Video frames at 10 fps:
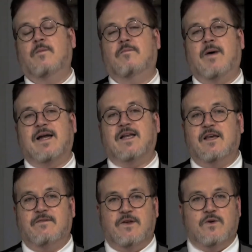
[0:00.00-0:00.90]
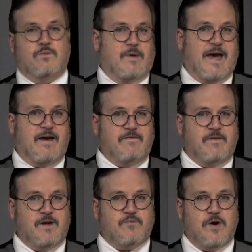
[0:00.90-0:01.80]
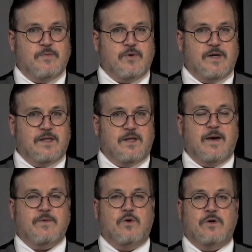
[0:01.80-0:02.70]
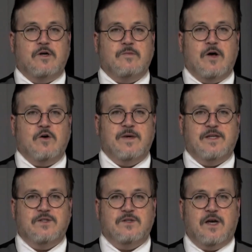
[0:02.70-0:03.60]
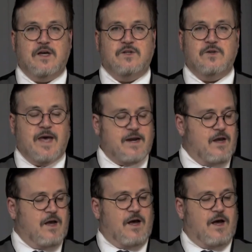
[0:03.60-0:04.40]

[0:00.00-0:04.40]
But if you have an appropriate lime cordial, by all means do that.